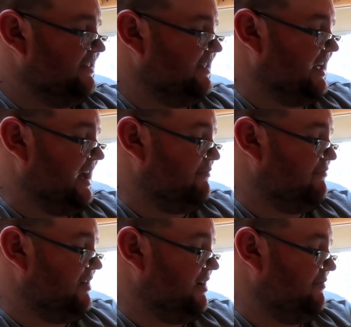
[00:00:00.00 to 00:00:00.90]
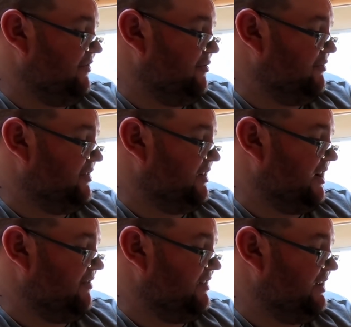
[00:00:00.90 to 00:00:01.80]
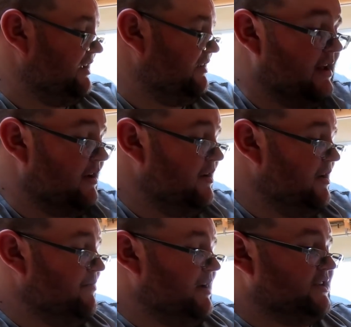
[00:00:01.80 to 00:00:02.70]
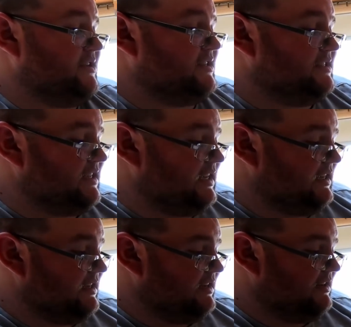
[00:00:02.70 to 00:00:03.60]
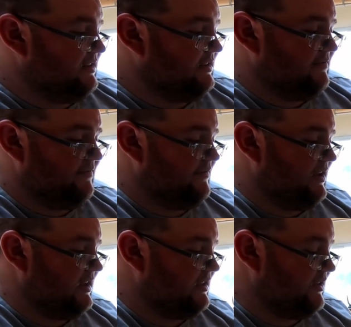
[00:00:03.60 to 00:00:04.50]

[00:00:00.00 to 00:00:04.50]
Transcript: the camera I'm filming on currently right now. But as you can see, it